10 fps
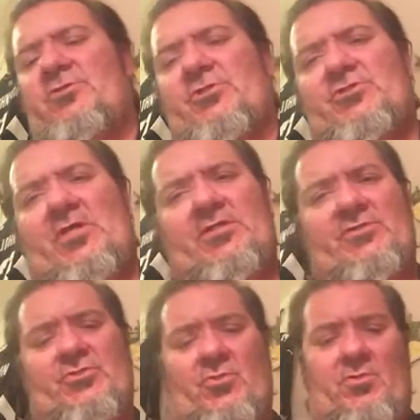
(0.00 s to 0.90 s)
you just suck
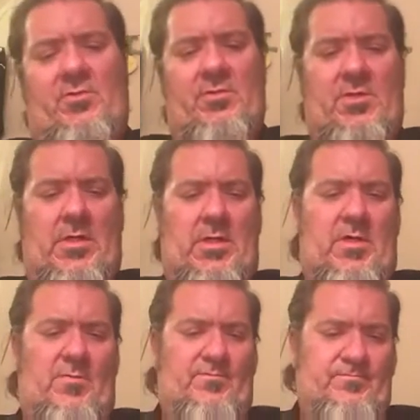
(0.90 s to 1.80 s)
at school?
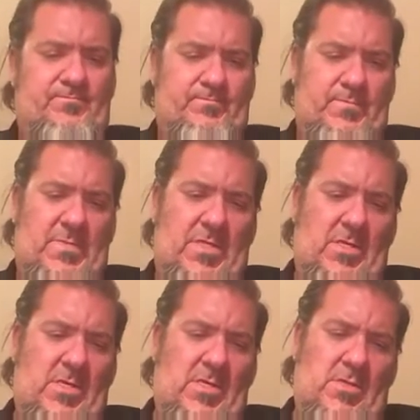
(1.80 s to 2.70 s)
Um,
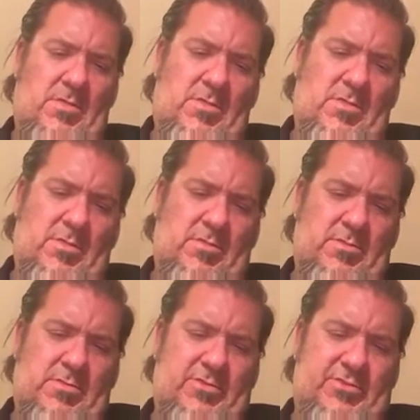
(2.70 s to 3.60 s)

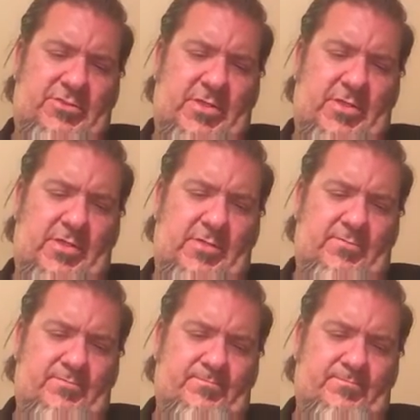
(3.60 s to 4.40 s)
uh, let's see.